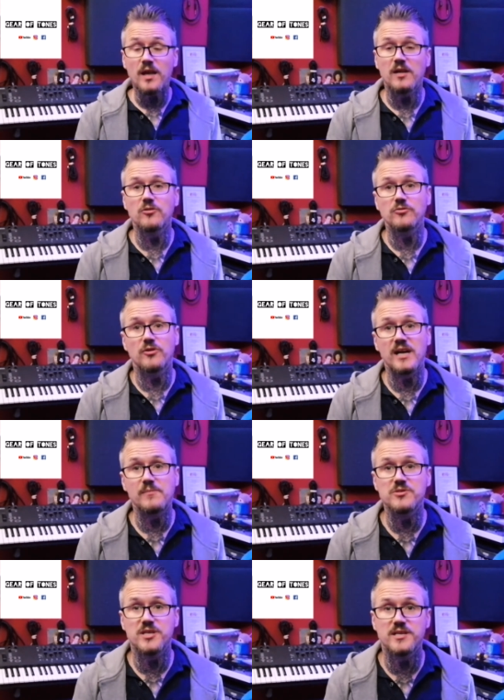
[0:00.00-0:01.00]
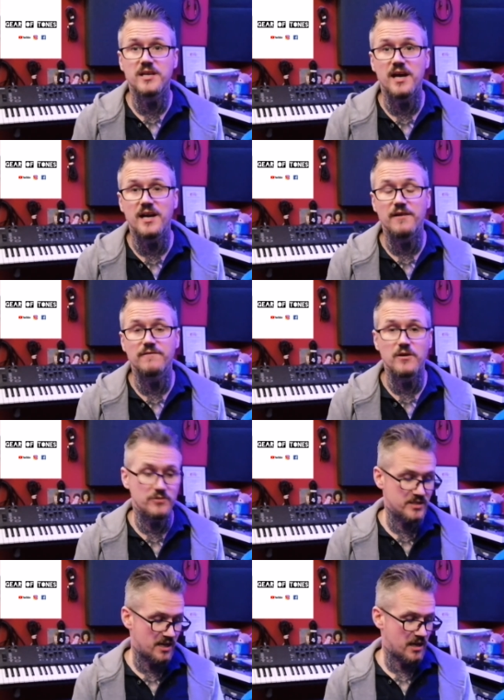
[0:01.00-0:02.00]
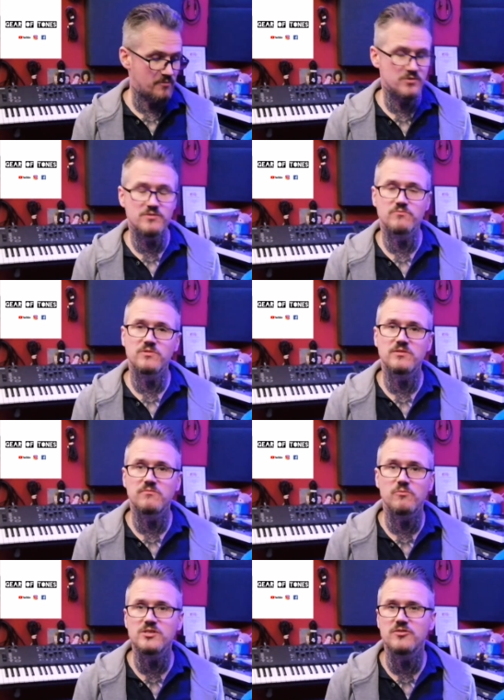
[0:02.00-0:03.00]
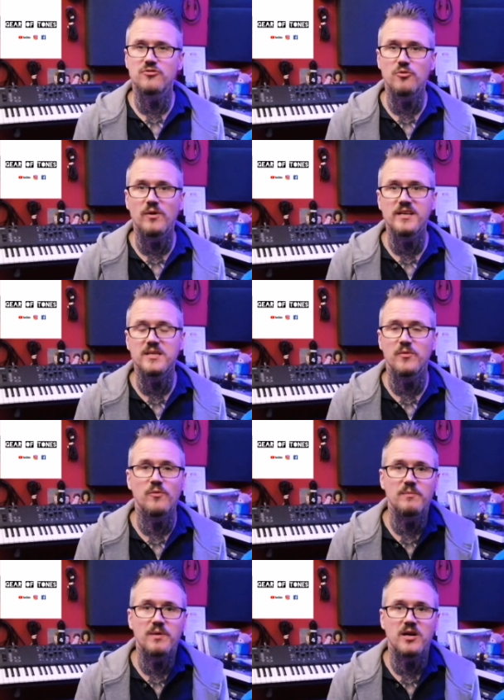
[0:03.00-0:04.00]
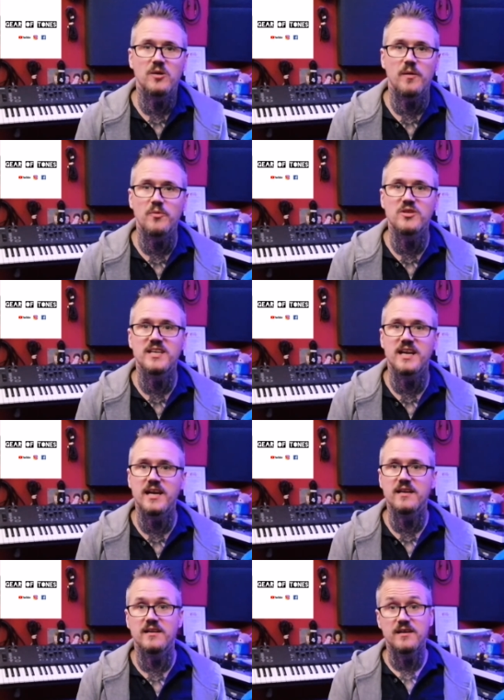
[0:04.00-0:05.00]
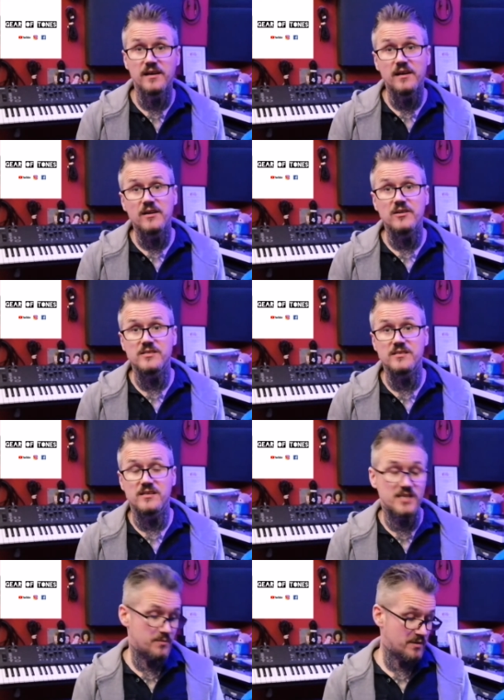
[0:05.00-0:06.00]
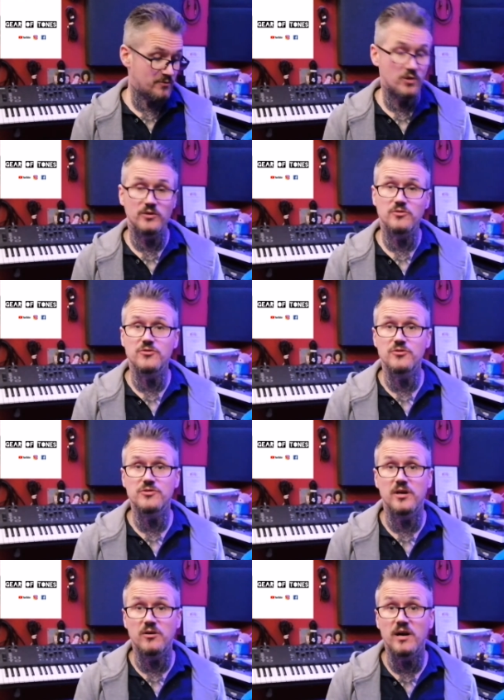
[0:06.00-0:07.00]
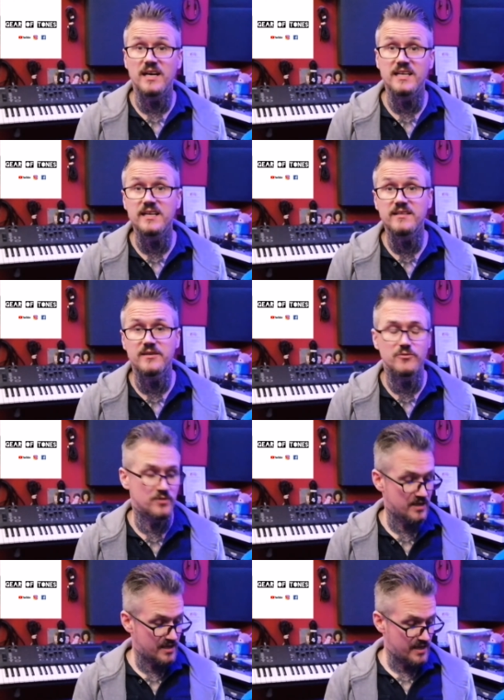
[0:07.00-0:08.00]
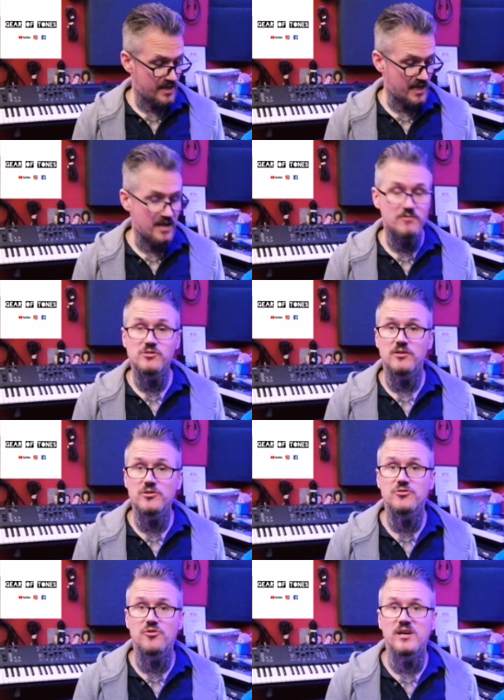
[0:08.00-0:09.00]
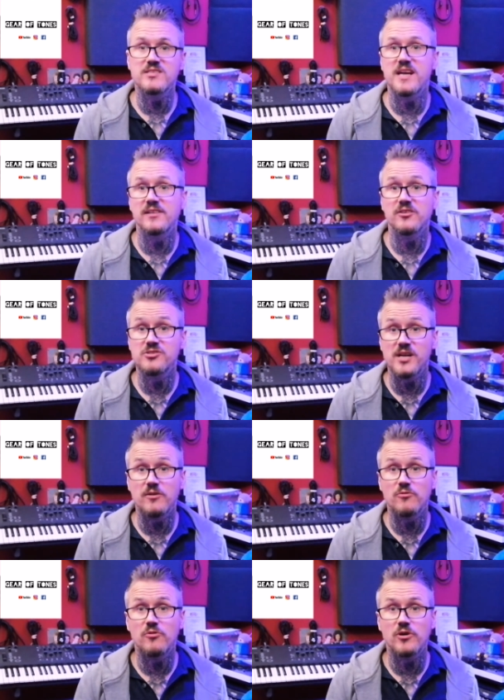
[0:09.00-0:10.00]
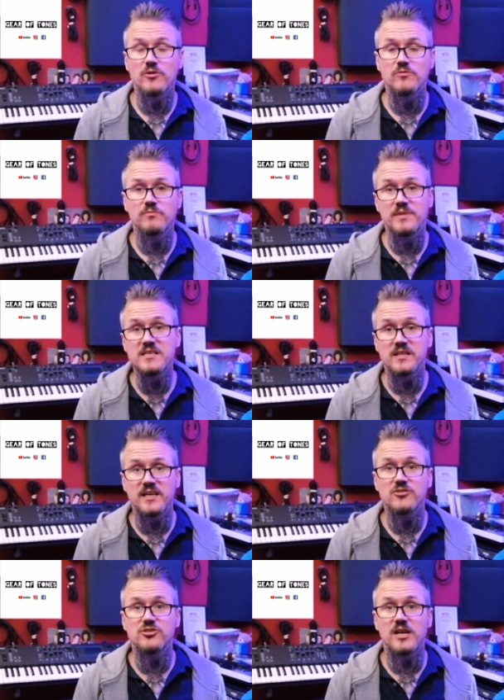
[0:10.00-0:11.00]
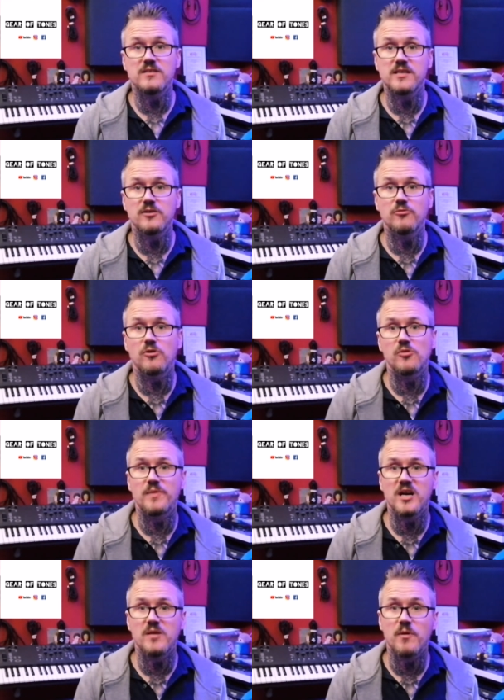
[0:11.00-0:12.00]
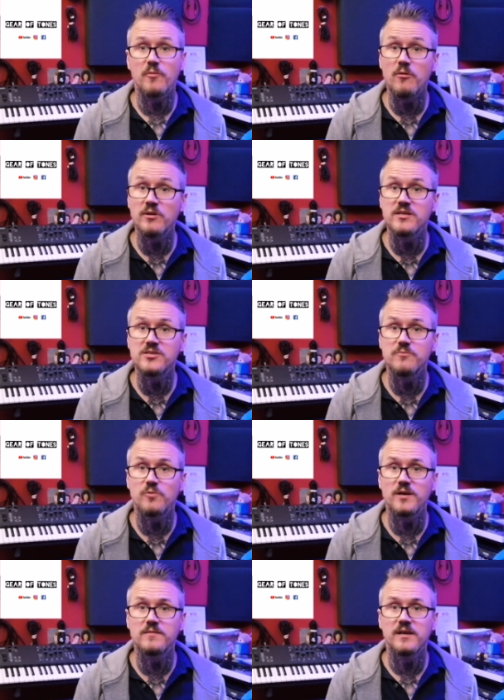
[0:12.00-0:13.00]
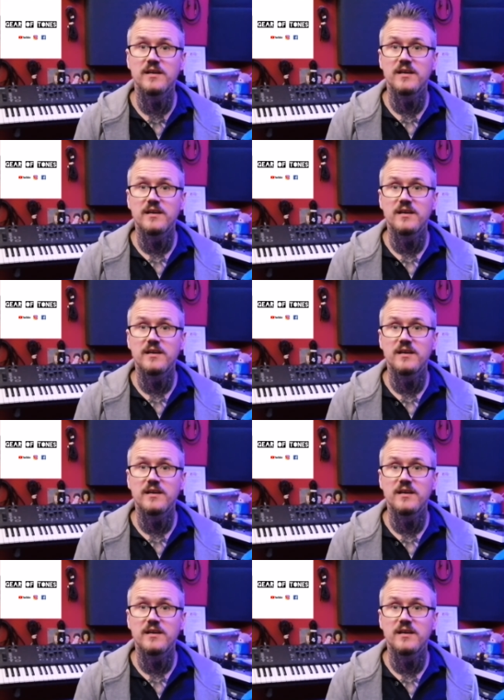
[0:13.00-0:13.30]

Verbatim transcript: I looked on Amazon and I found because I, I, was wasn't too worried about what pickup I put in the neck because as I said before I don't use it a, a great deal. Um, so I just got a standard single coil, basically a Strat single coil pickup, a Wilkinson one